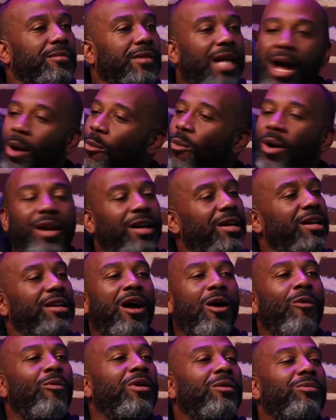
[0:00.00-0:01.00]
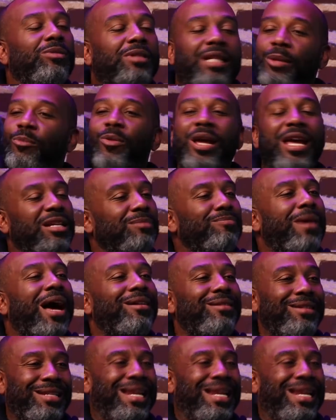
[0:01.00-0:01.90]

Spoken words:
I wanted to know what it was like. Is my